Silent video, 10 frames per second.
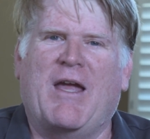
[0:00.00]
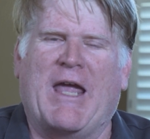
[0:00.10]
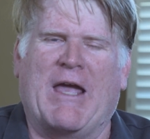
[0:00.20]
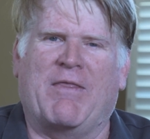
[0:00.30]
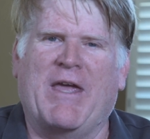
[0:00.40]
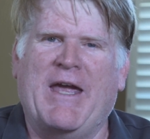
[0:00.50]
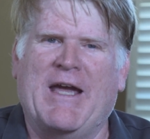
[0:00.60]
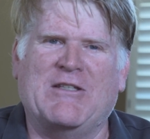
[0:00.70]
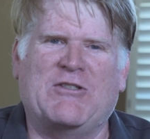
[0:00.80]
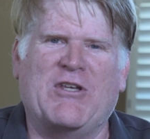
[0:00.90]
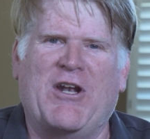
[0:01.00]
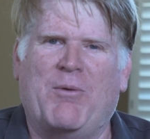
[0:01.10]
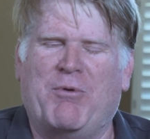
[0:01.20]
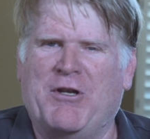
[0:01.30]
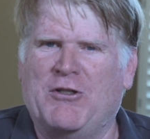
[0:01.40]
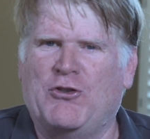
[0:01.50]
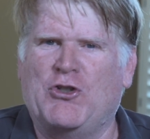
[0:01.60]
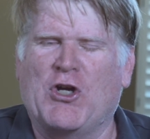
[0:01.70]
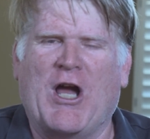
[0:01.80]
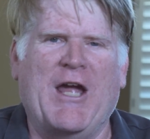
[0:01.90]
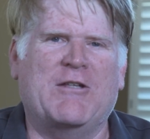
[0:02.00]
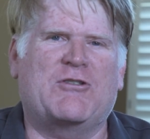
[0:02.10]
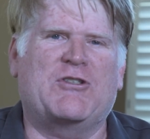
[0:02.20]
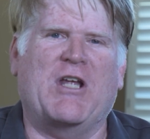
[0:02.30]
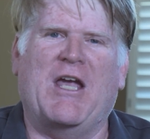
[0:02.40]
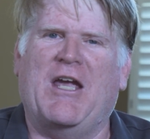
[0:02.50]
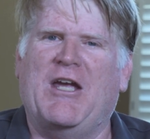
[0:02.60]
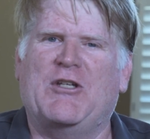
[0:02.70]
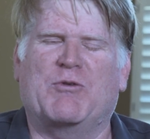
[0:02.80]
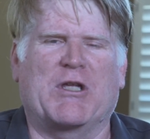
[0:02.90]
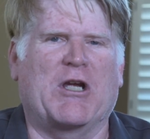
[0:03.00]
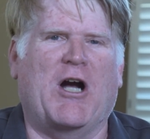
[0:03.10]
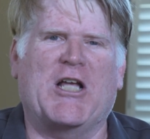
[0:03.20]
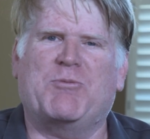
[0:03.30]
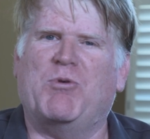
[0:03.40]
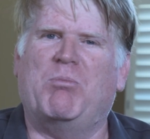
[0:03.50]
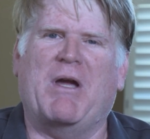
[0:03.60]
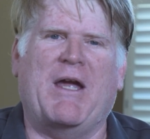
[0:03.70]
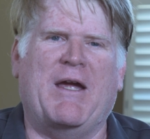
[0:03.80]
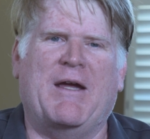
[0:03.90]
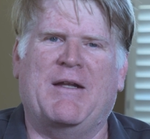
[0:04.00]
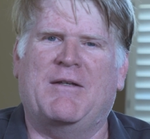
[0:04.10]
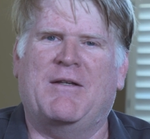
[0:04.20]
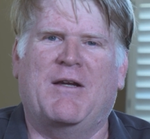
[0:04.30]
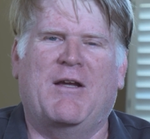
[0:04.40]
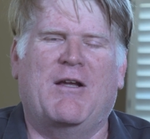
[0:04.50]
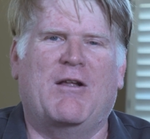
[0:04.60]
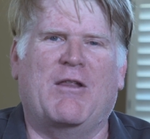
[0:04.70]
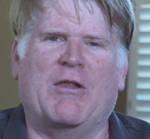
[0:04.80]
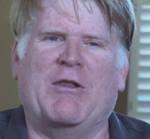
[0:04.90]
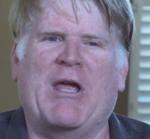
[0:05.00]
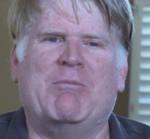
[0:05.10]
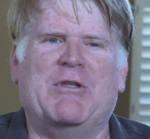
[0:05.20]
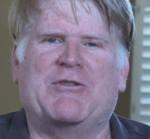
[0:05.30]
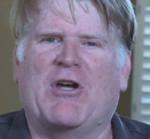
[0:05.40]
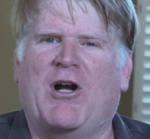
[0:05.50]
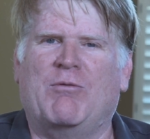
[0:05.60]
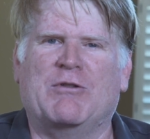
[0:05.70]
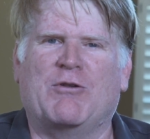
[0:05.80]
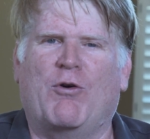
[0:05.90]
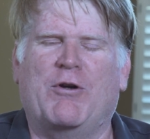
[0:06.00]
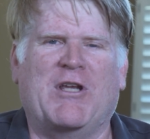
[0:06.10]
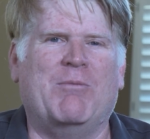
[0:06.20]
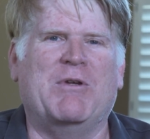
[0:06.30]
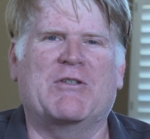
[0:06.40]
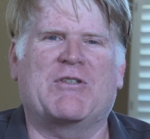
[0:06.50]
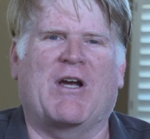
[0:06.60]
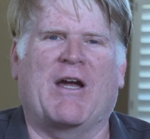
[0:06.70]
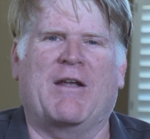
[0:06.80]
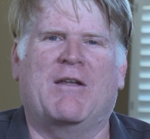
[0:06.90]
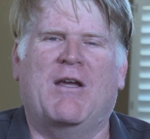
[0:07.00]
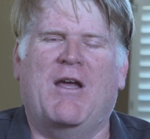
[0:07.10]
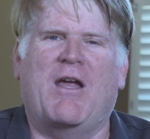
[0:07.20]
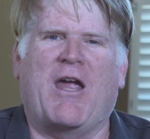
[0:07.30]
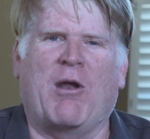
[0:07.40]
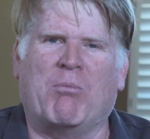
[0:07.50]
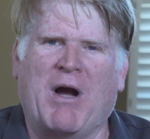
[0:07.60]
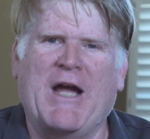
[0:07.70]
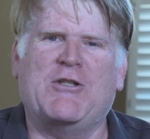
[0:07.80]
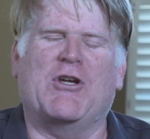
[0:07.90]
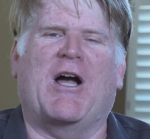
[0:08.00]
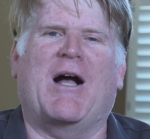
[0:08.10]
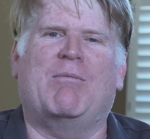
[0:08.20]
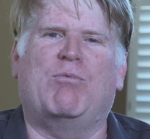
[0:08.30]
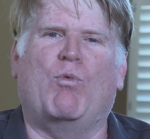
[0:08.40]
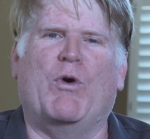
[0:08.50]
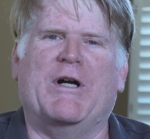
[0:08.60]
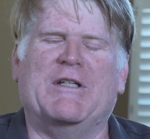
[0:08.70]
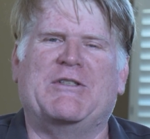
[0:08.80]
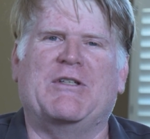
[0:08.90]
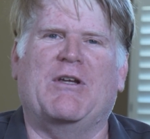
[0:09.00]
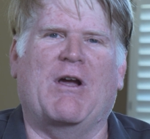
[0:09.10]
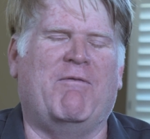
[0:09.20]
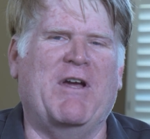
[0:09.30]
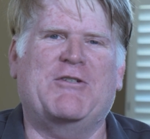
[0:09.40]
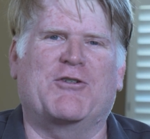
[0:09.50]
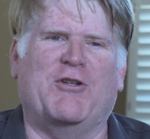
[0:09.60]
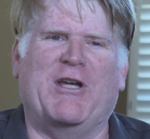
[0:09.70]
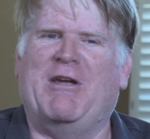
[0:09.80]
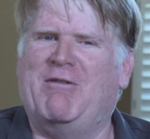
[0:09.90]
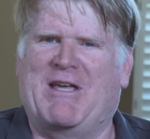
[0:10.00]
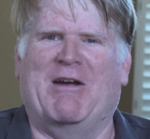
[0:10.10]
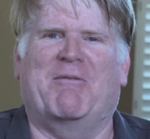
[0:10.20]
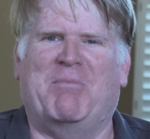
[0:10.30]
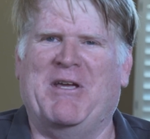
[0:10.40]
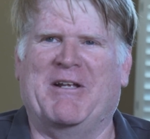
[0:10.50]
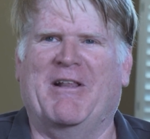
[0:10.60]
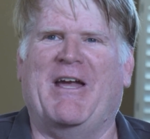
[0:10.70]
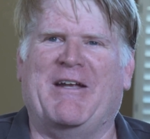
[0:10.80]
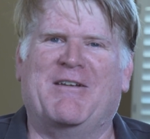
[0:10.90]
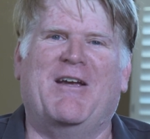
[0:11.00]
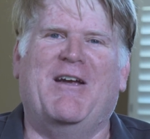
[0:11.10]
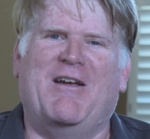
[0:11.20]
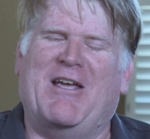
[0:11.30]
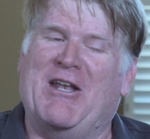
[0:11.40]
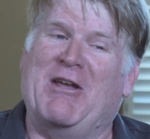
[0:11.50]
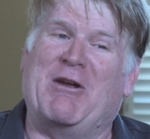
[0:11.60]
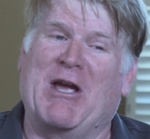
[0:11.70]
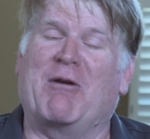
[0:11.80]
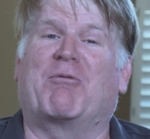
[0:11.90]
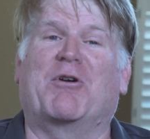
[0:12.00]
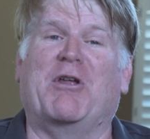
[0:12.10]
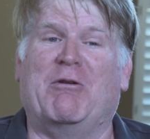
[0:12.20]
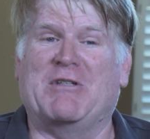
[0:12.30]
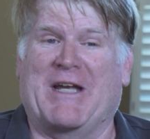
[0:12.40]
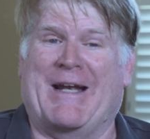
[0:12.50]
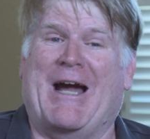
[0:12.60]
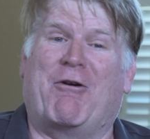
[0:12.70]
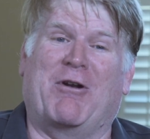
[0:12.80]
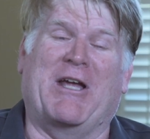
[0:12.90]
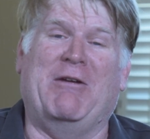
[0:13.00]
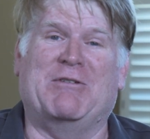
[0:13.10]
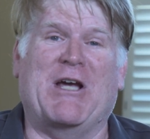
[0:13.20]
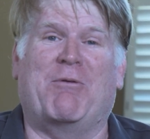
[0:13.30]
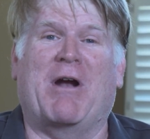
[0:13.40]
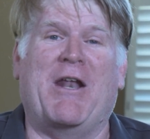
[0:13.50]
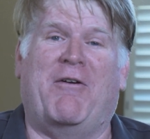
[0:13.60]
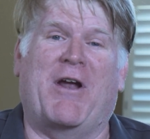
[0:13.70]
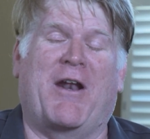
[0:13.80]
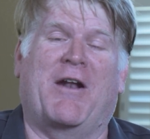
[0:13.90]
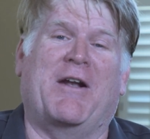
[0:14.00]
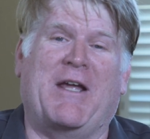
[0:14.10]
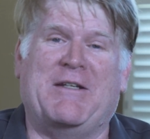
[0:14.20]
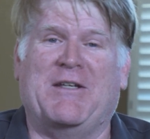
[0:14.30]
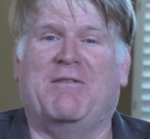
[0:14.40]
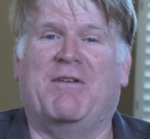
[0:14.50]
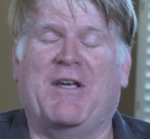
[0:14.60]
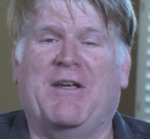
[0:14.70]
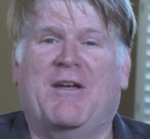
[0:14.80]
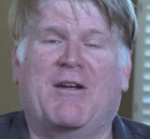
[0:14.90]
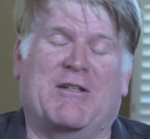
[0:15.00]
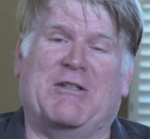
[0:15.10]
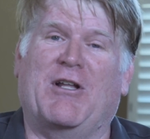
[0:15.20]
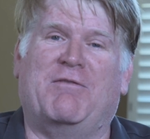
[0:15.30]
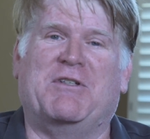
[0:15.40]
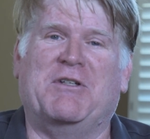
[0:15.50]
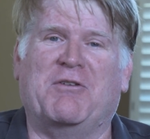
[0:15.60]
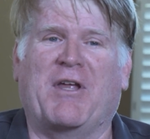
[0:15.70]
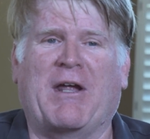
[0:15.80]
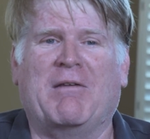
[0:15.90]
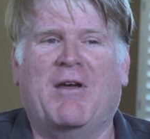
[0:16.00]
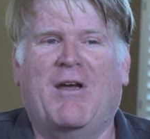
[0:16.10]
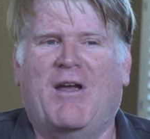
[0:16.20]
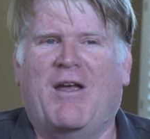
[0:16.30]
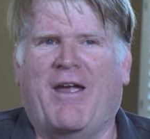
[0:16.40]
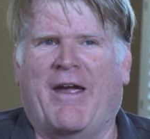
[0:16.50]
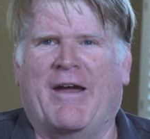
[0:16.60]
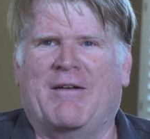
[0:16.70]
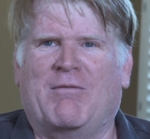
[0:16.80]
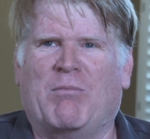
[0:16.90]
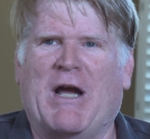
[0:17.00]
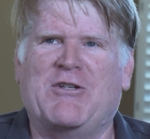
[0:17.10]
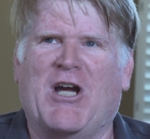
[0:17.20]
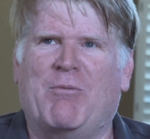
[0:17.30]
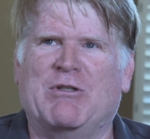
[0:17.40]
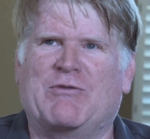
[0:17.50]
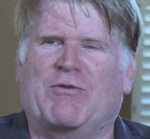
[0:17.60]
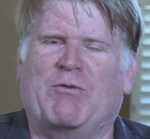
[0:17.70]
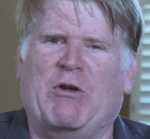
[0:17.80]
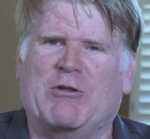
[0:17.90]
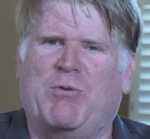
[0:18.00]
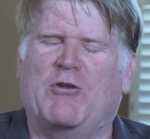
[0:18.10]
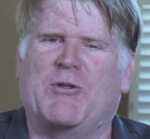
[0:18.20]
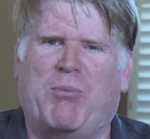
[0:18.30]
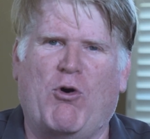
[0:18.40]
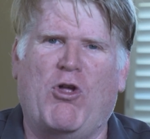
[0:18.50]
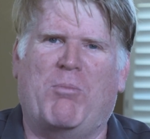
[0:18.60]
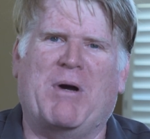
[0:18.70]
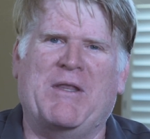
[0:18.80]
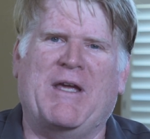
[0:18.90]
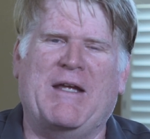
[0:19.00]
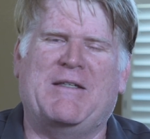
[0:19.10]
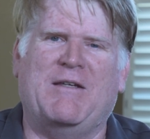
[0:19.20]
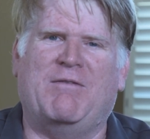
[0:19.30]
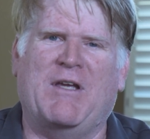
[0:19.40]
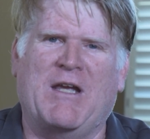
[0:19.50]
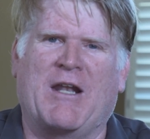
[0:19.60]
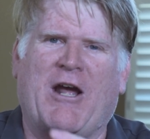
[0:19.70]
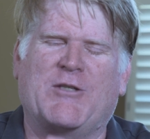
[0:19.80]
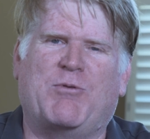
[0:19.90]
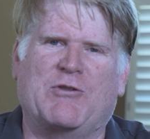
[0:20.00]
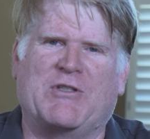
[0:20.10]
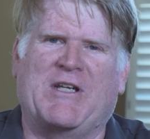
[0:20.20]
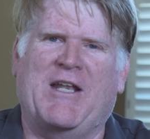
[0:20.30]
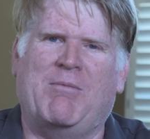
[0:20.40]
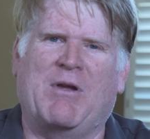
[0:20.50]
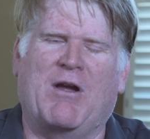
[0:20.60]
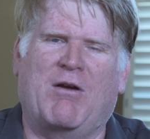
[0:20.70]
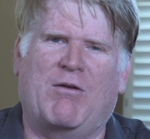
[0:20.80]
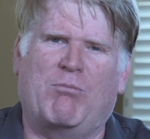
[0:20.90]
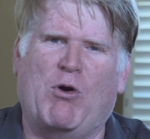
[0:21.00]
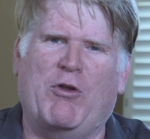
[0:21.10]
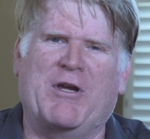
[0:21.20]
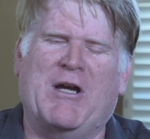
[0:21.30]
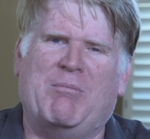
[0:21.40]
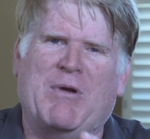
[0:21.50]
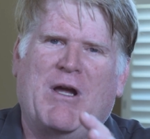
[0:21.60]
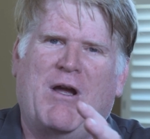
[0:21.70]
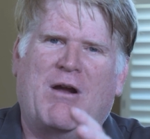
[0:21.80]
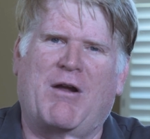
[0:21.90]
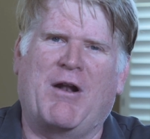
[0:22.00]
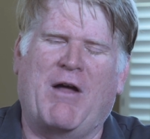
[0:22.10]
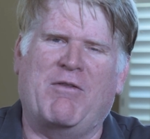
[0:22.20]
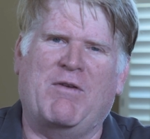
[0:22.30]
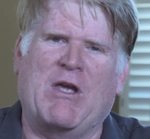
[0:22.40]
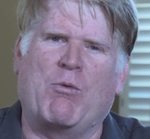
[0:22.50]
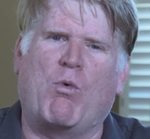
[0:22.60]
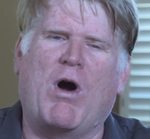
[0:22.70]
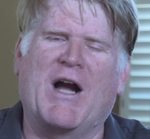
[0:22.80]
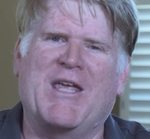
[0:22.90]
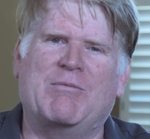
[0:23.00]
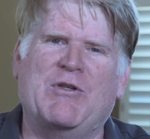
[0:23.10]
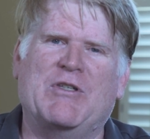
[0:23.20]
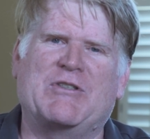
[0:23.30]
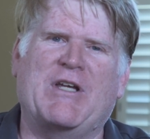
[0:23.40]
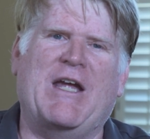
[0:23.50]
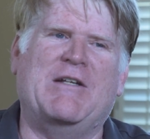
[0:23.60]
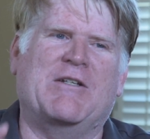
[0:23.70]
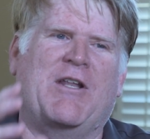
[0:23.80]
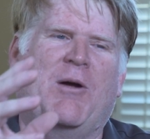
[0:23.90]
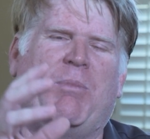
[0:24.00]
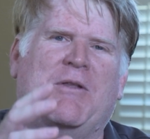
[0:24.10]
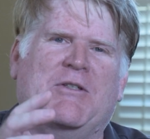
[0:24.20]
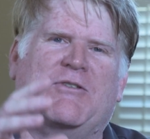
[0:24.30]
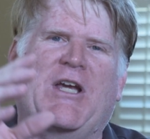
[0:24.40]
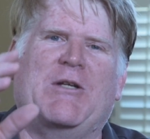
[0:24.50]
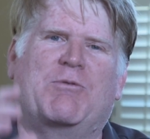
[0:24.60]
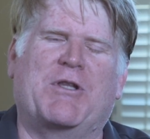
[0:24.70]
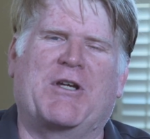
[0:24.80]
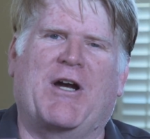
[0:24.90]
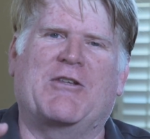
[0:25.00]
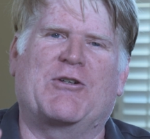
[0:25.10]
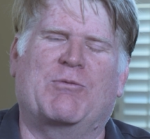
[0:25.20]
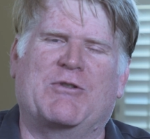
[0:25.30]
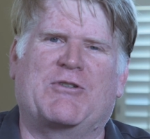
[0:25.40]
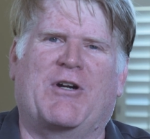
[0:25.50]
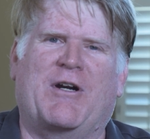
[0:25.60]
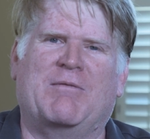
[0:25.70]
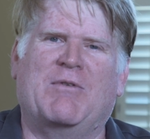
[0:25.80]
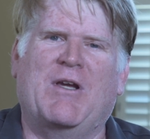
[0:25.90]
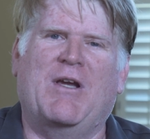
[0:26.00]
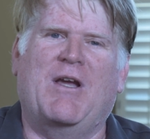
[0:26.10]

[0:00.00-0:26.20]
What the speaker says: And they had set up a giant stage with a gospel band. And the name of the song was Lord, Give Me a Sign. And my job was, eventually, he kept being late. And he was like an hour late. He was out riding around on an ATV because he loved to do that. And my job was, he was supposed to pull up on the ATV and I was supposed to get him pulling up and walk him to the stage and then up on the stage where the concert would start